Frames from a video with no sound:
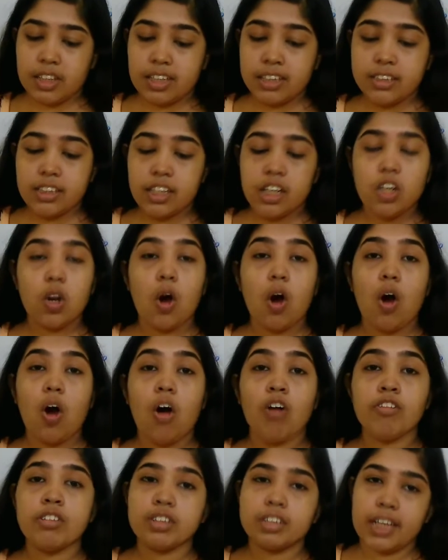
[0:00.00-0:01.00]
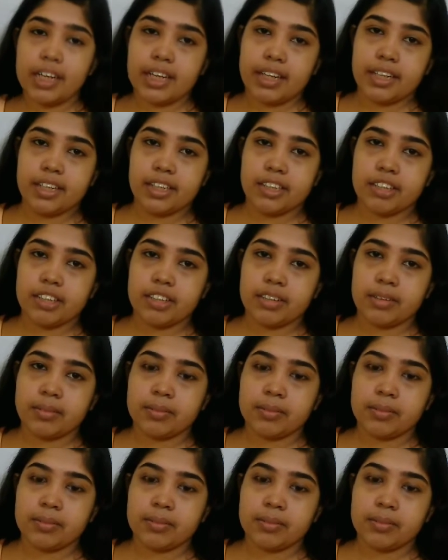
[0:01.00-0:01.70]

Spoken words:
Understand? Law of segregation.